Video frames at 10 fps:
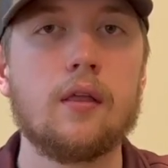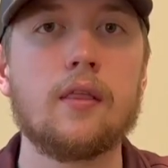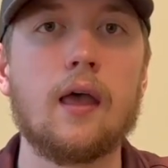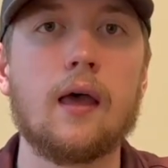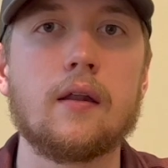
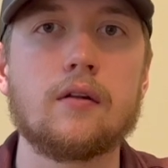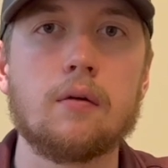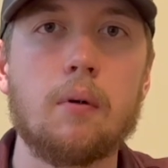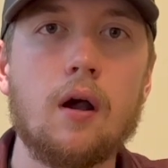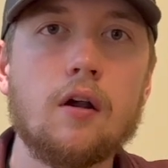that
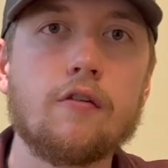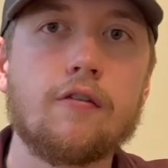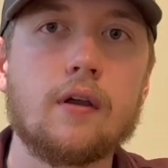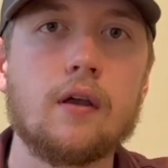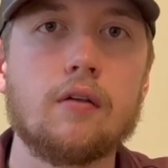
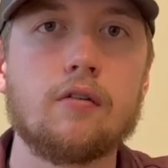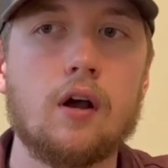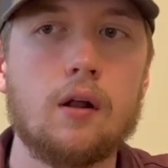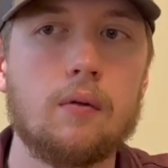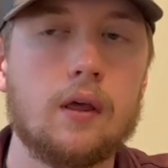topography is not
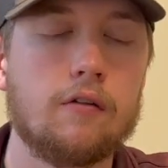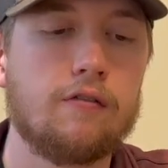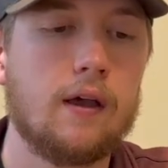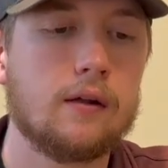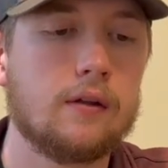only
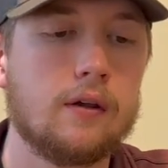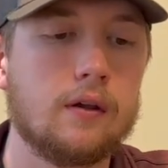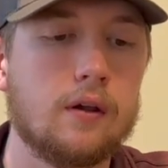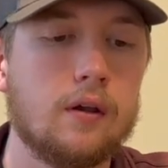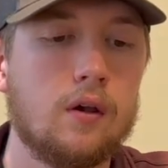affecting